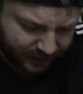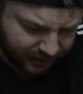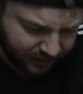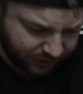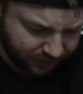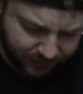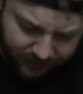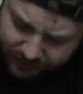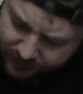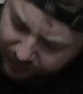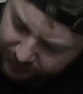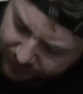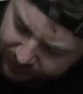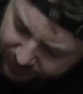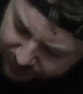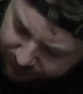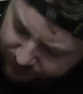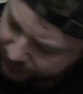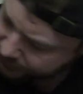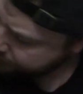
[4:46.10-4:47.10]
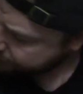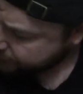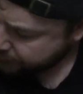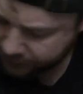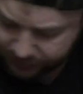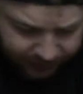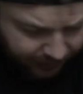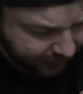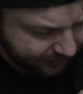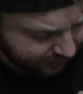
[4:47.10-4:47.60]
I don't think I've
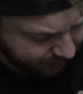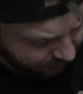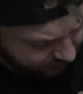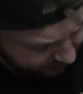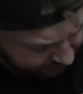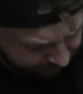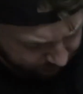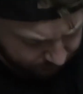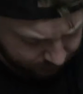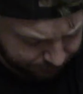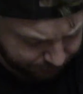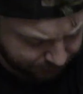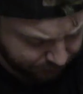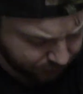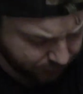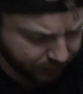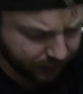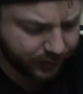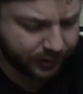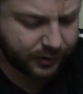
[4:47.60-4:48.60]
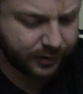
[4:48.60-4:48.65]
ever had to use that word before.